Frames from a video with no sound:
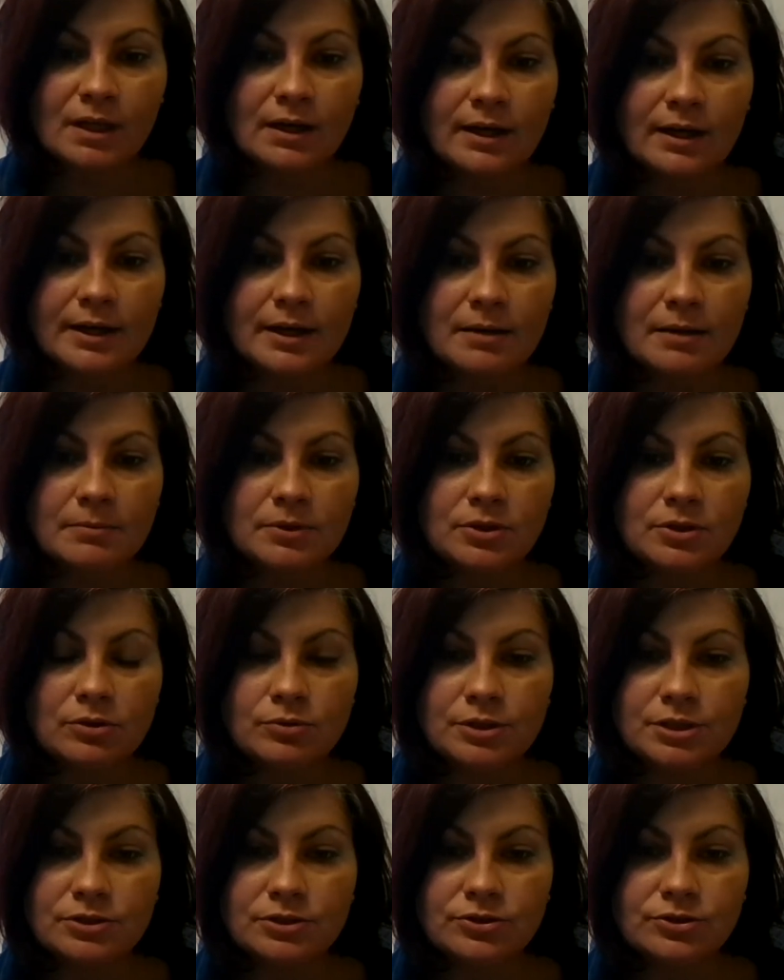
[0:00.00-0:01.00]
I am
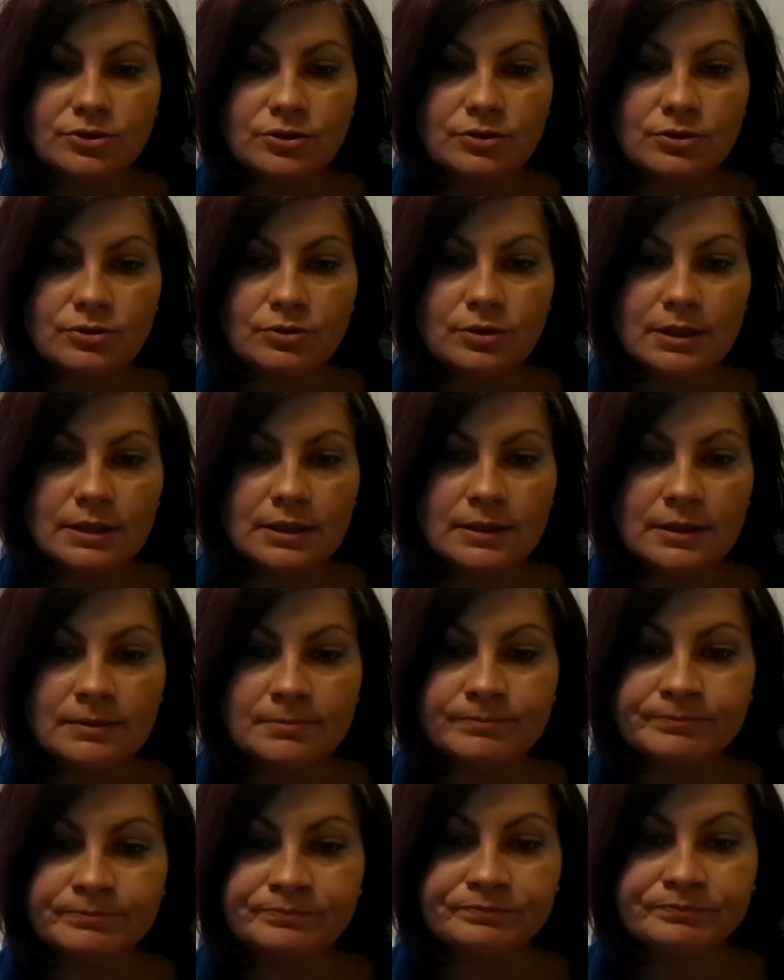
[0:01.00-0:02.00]
going to
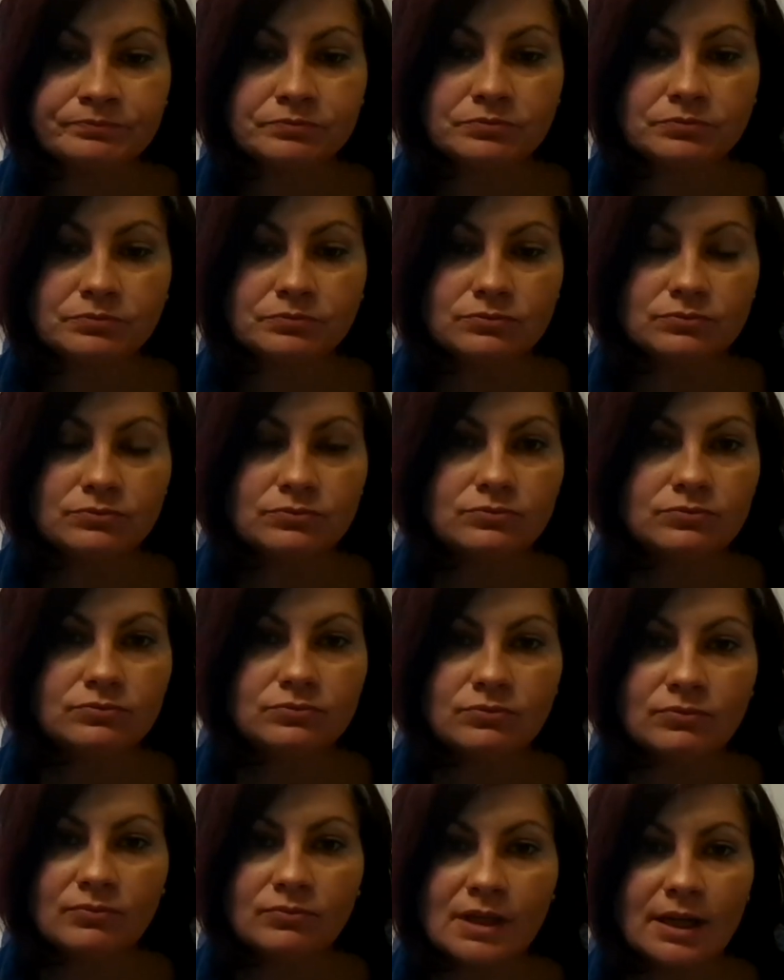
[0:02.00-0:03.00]
um,
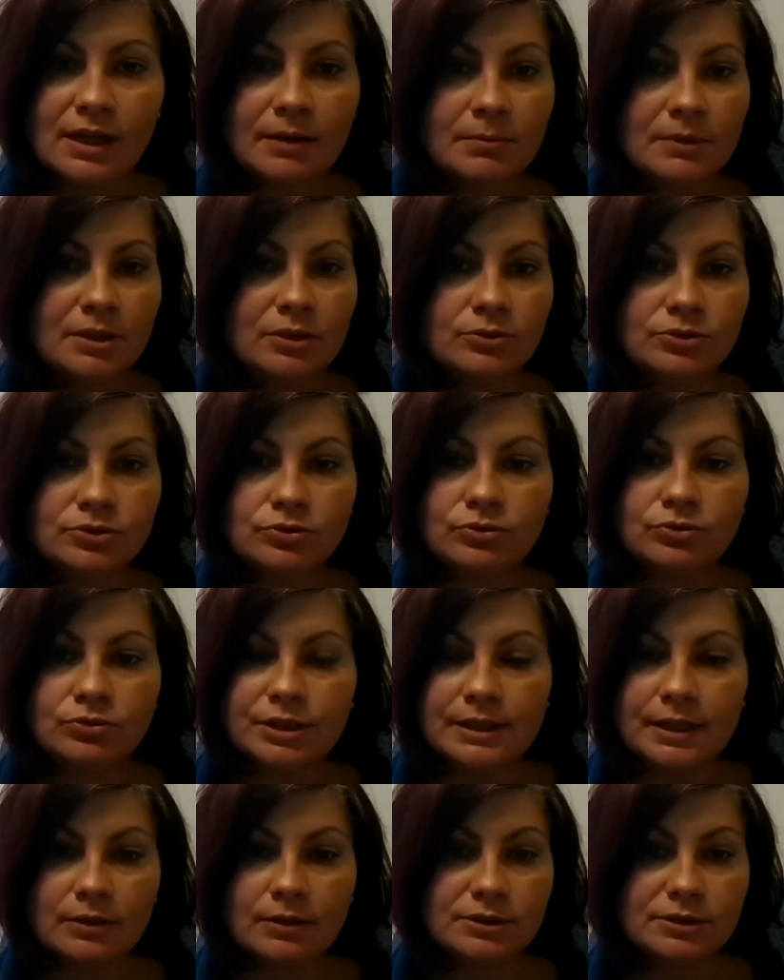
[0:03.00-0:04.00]
I'm going to
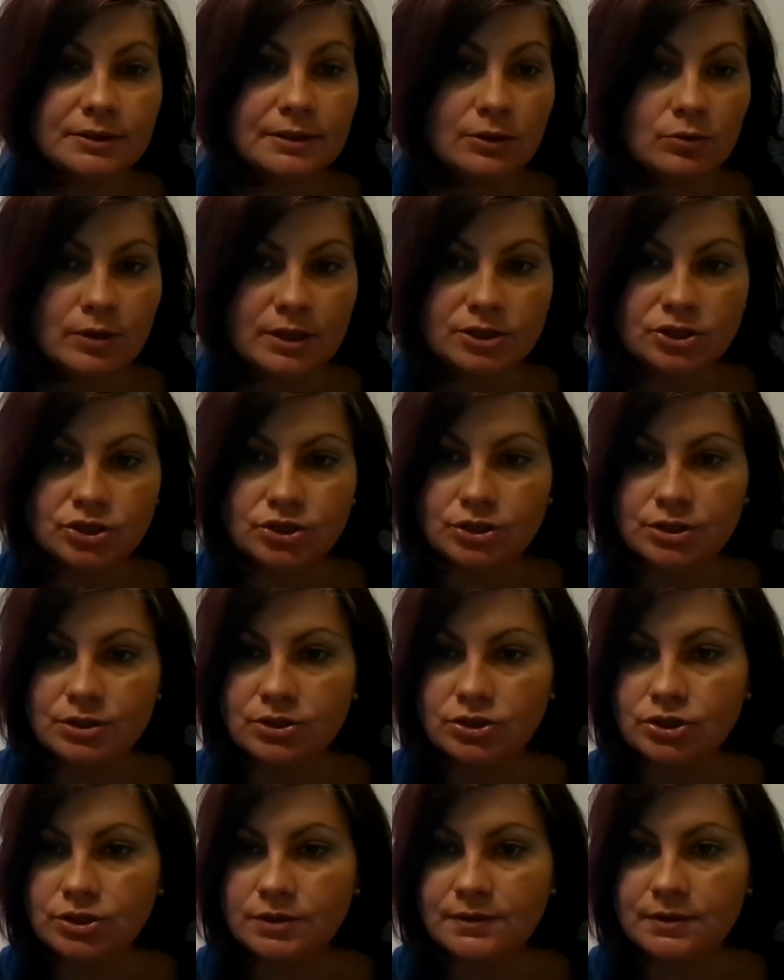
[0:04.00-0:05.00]
read out the
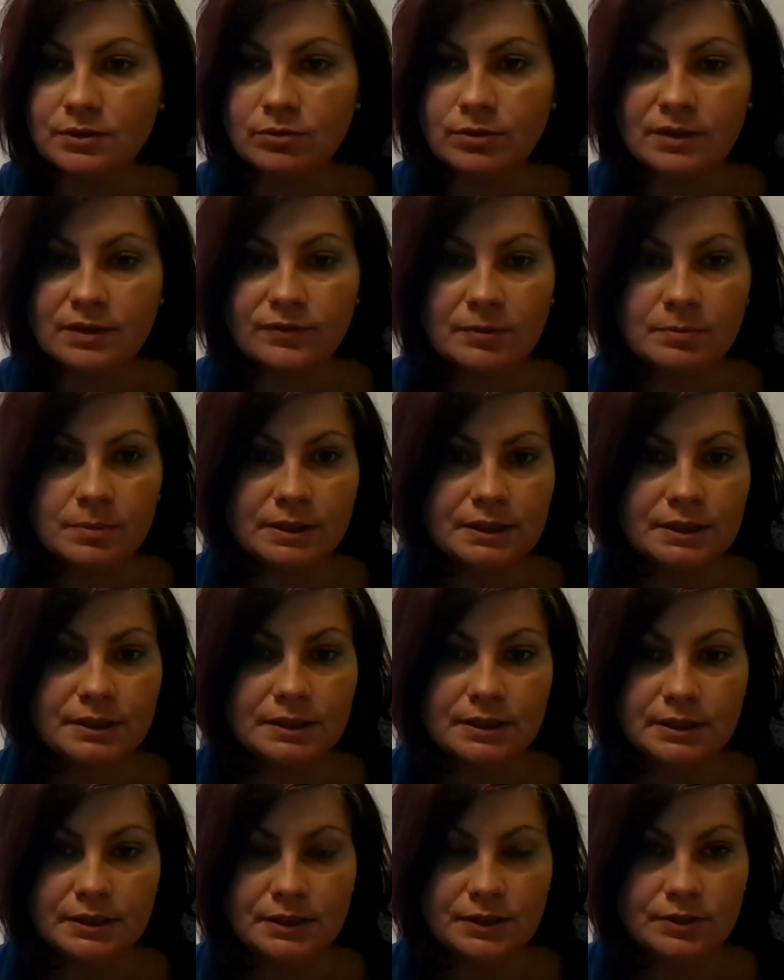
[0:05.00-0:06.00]
question just so everybody
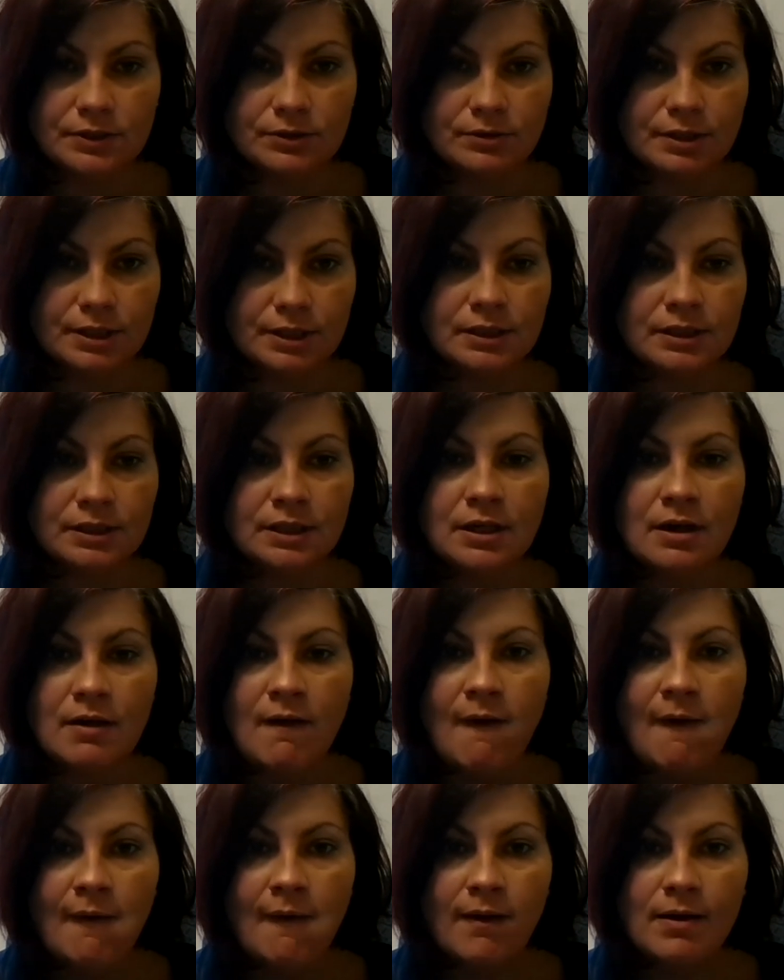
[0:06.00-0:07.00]
can hear it.
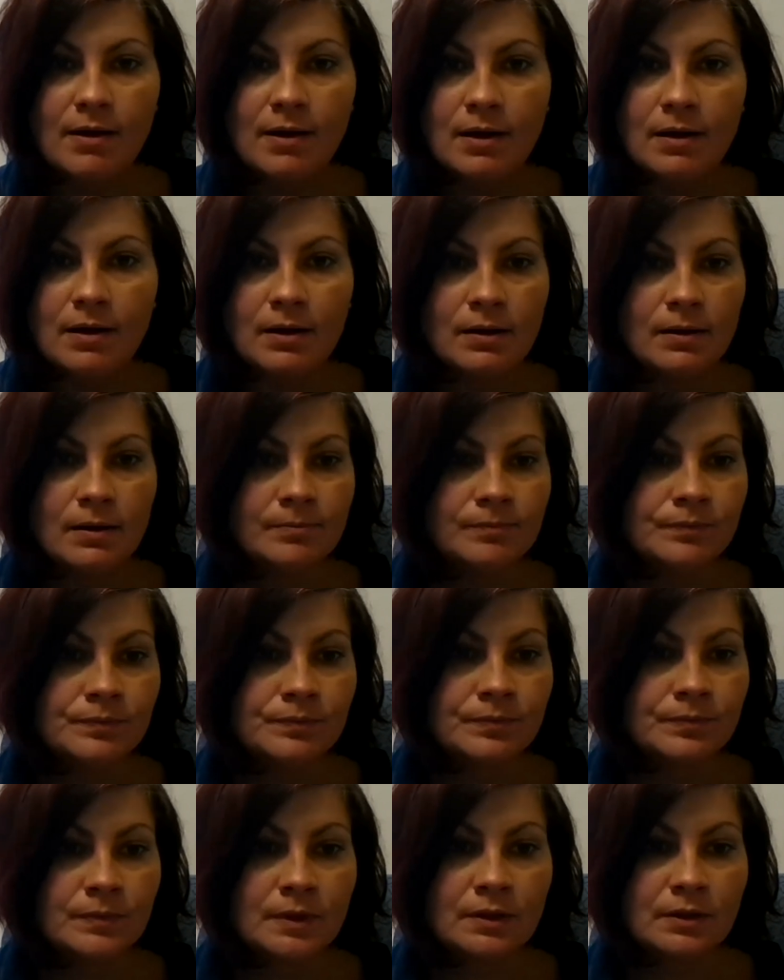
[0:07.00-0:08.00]

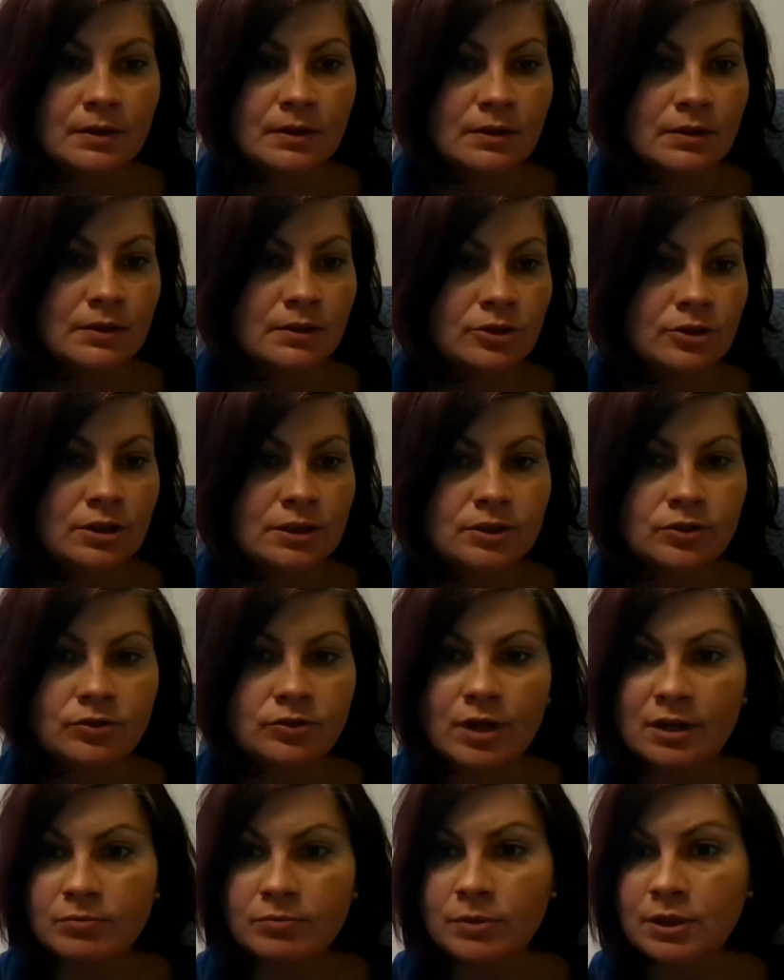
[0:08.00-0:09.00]
Um, uh, Dr.
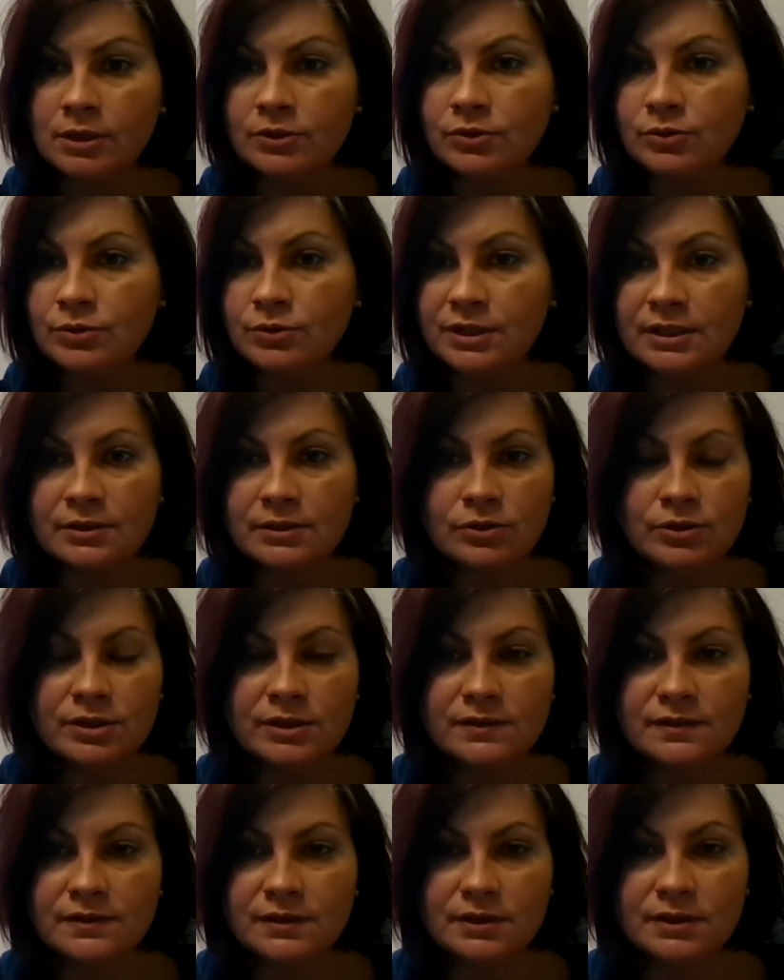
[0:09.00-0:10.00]
Rahman, you can you
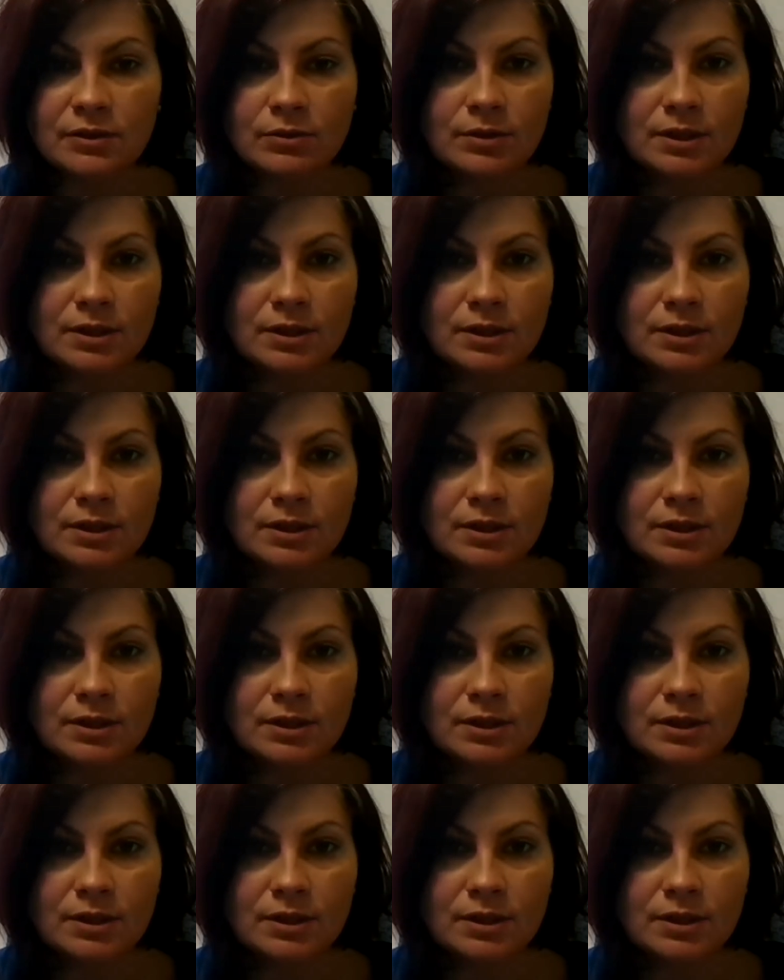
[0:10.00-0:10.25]
can see the